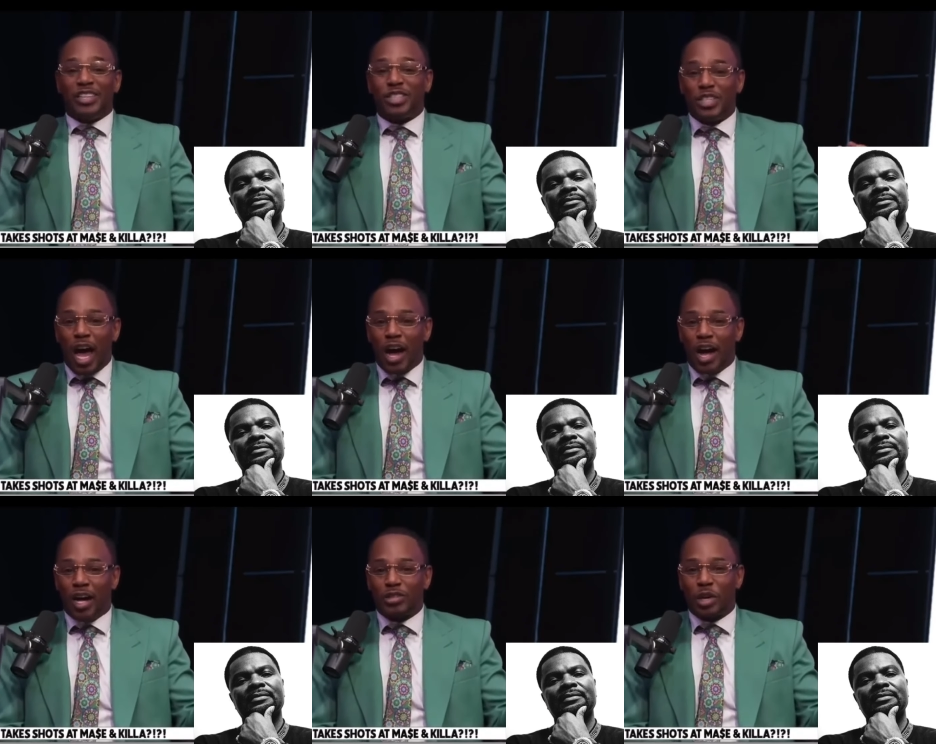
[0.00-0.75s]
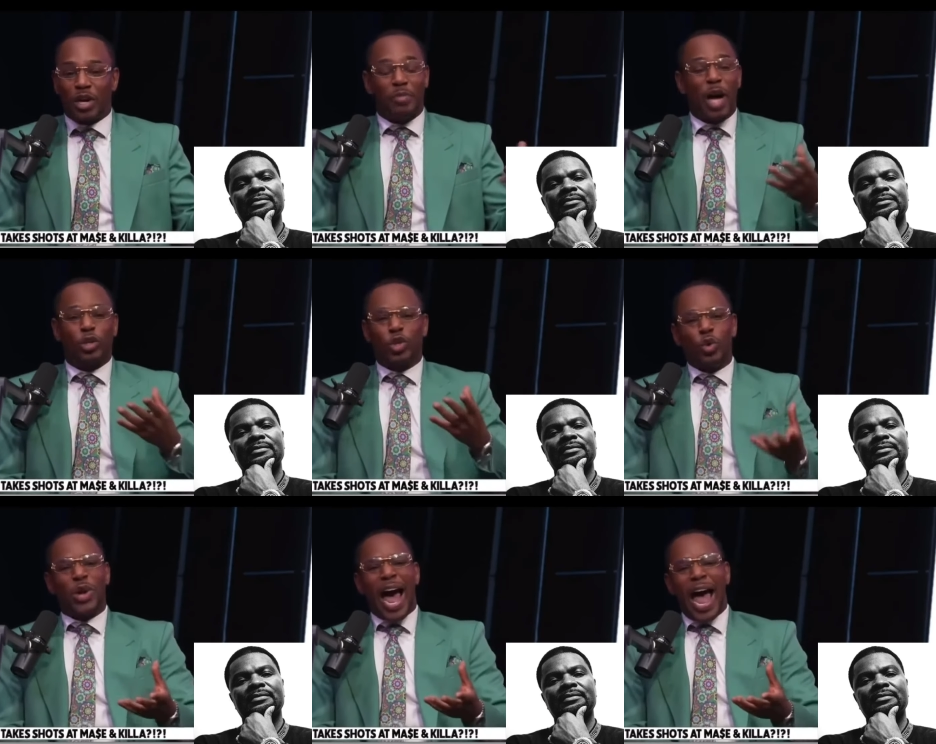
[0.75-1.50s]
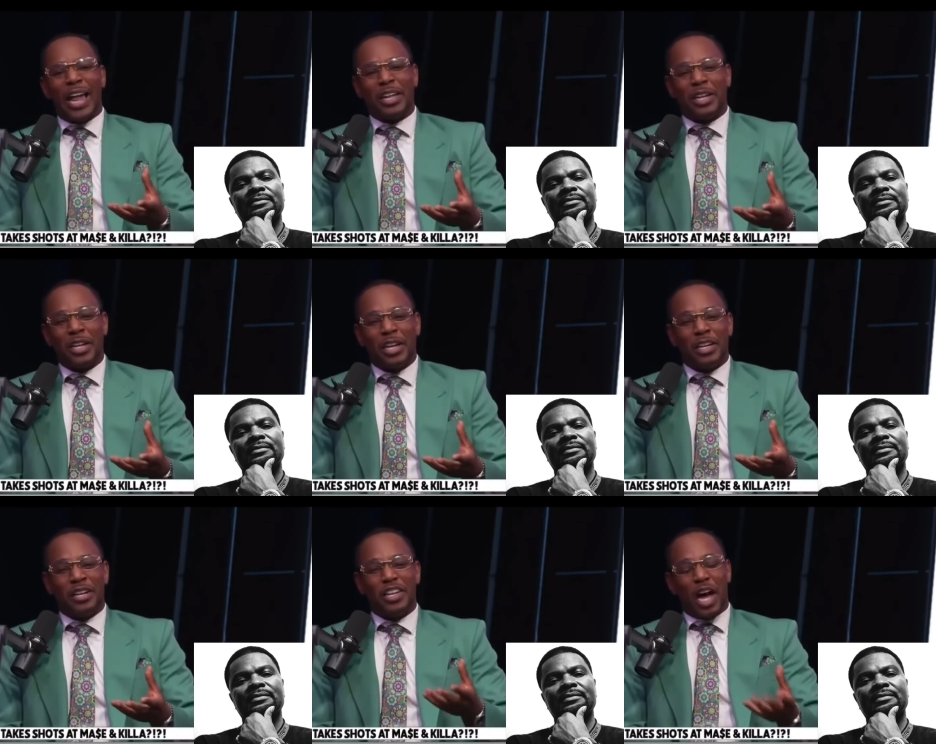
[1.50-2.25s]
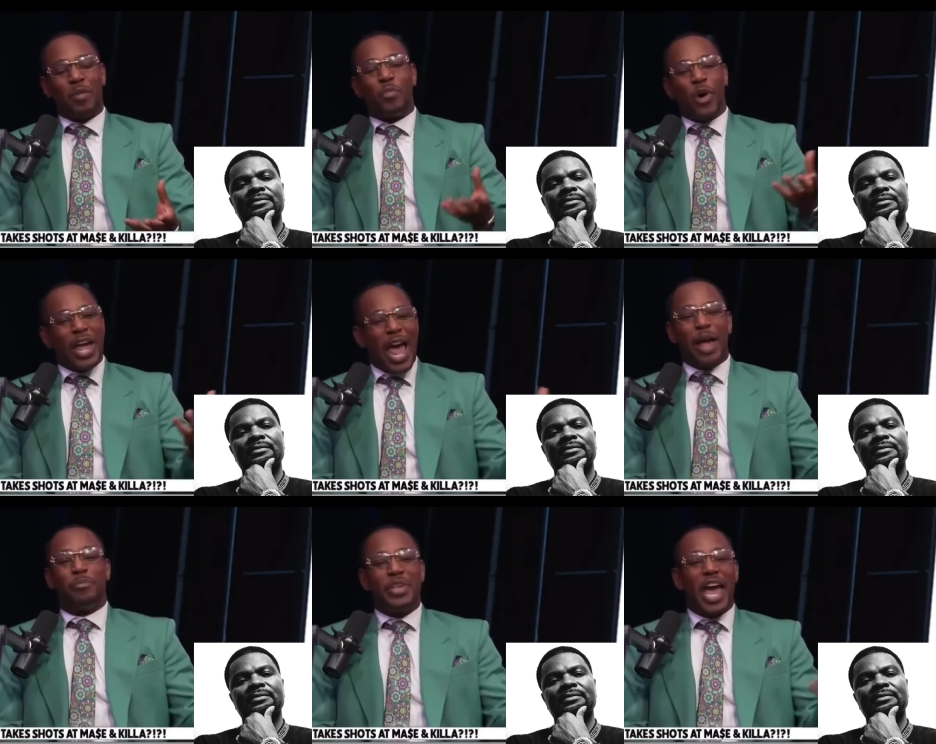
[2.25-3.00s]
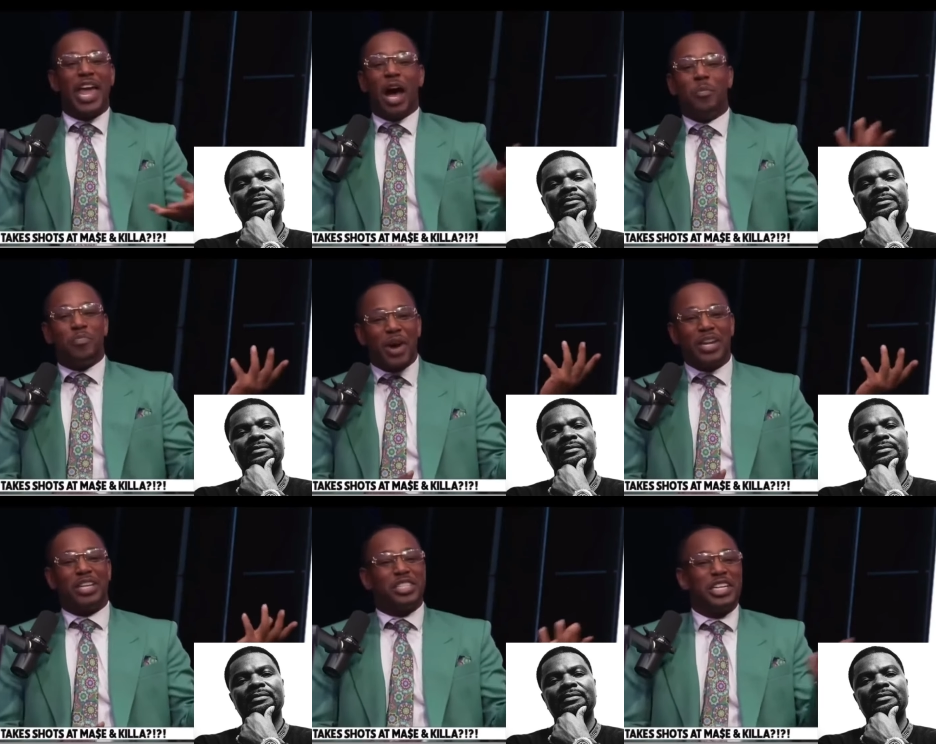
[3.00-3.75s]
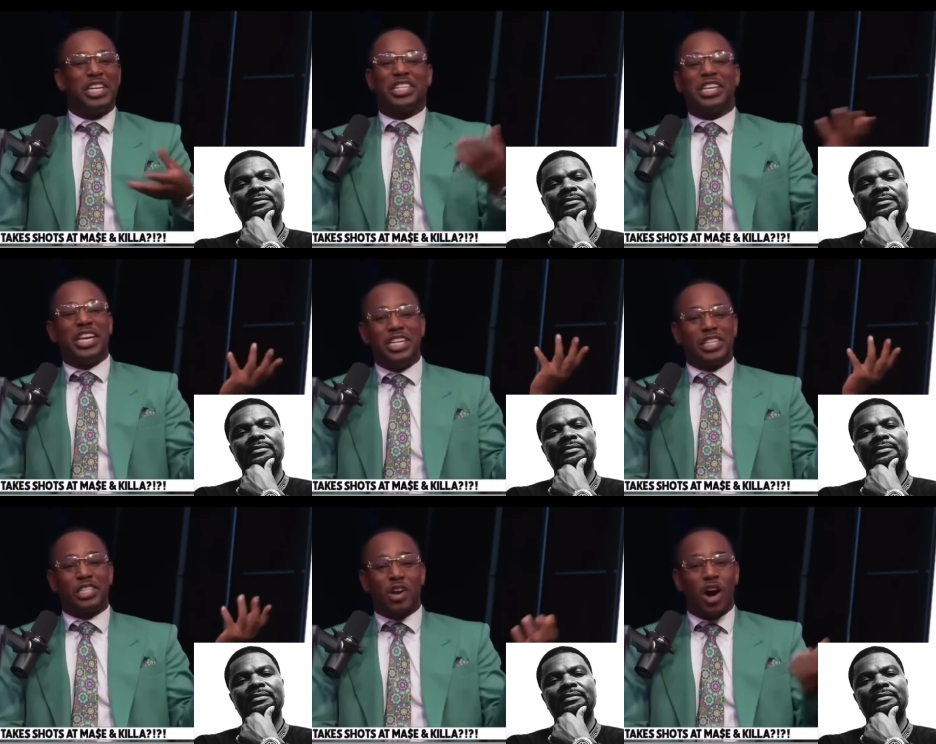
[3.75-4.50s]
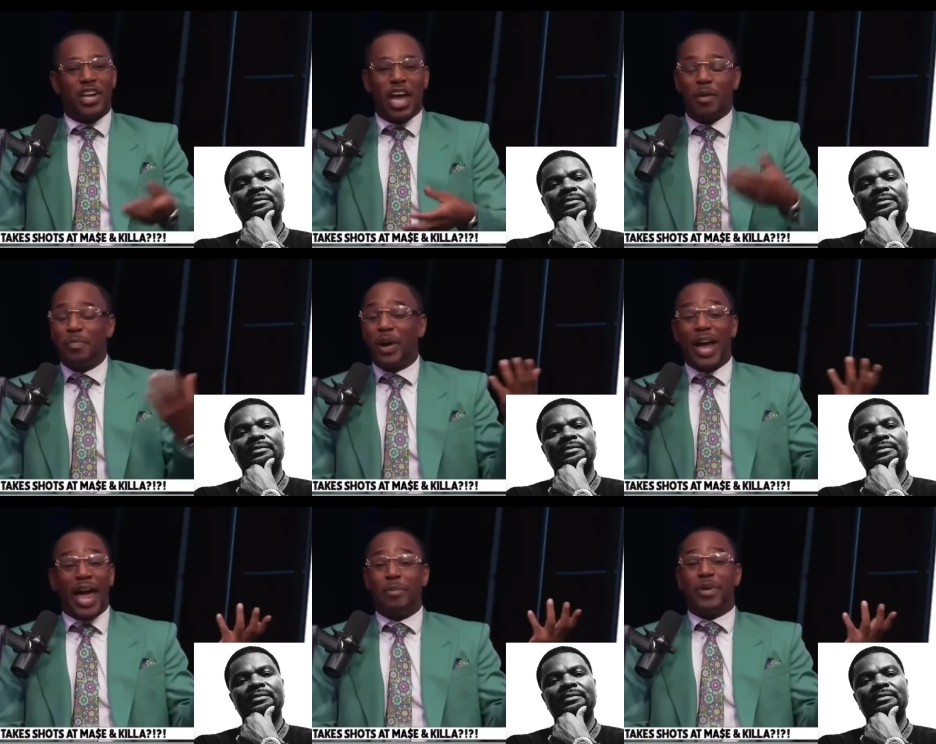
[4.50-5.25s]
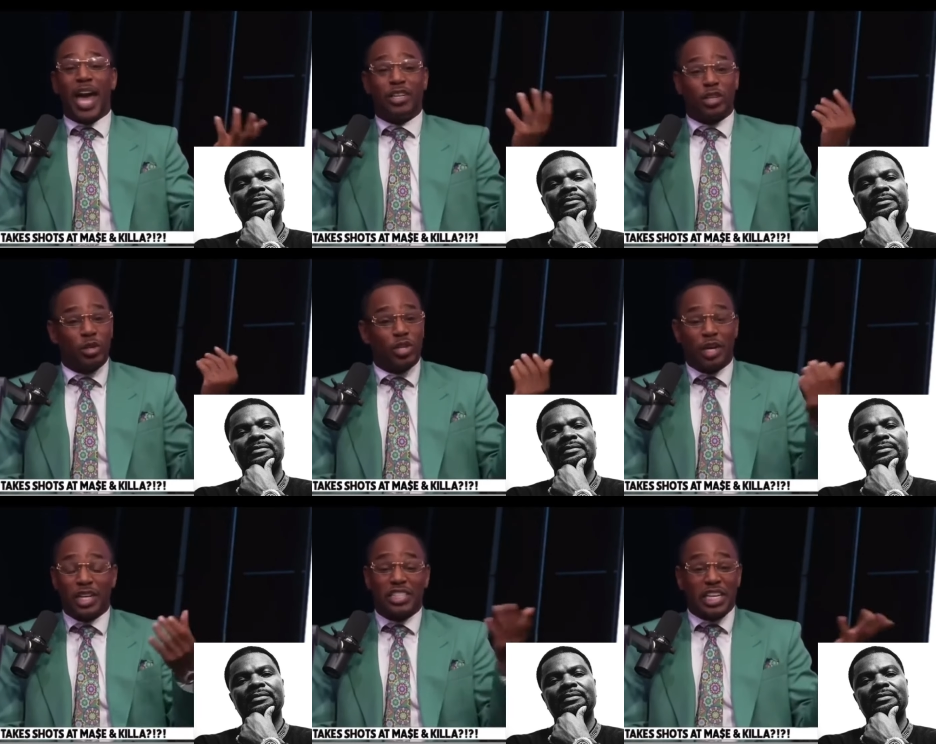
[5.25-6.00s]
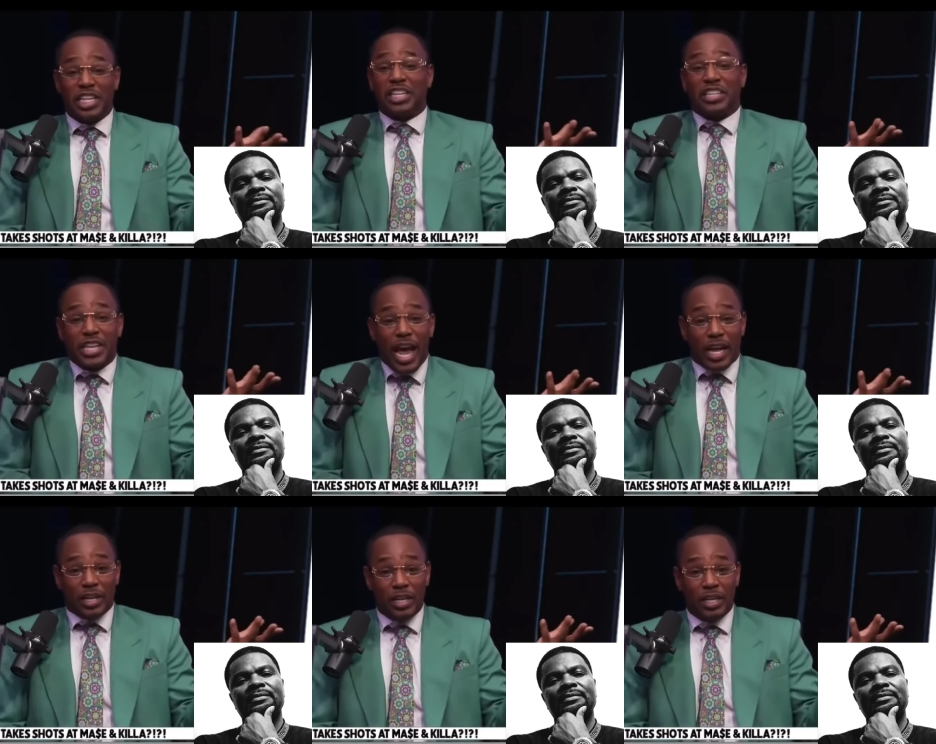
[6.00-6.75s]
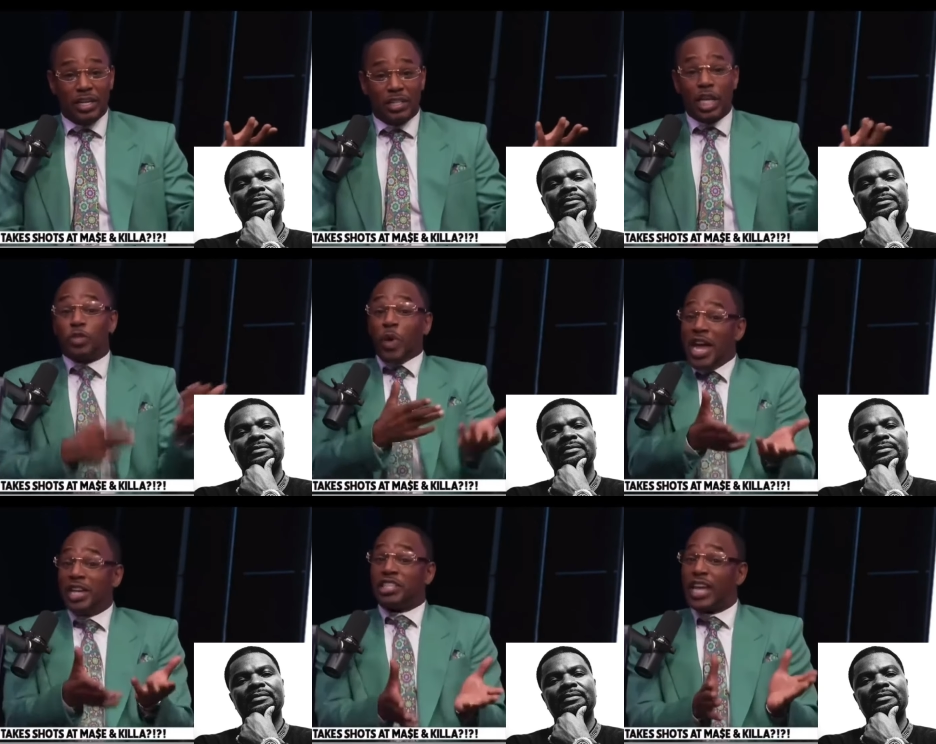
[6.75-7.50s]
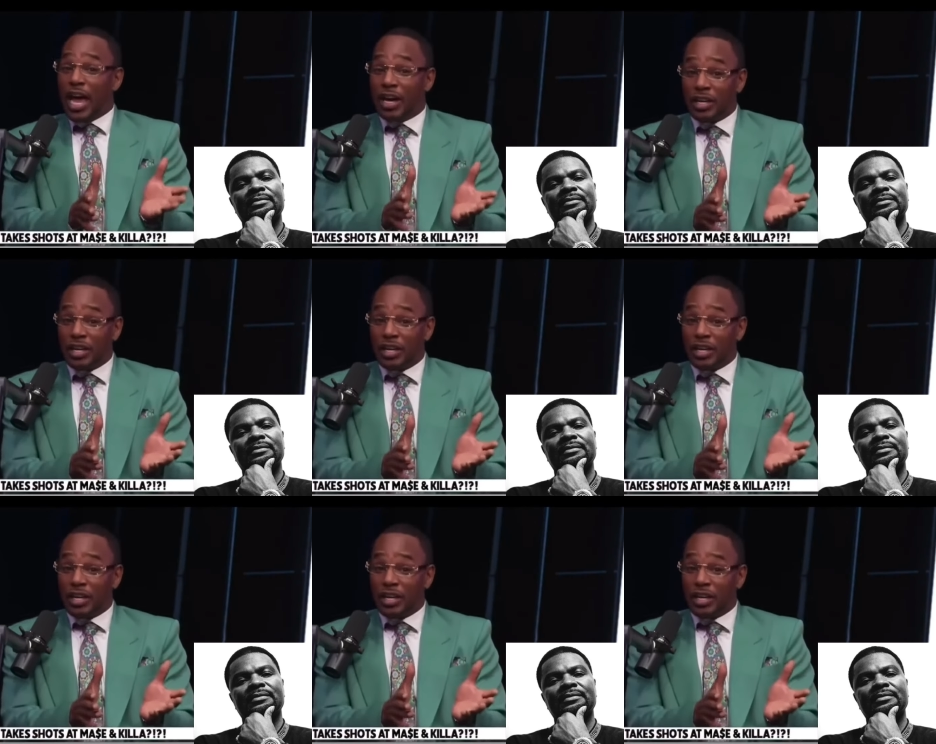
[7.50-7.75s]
Speaker 1: Uh, talking about you got YoungBoy NBA umbrellas and his keys to car. Young boy NBA told y'all niggas eat a dick. This is what he said.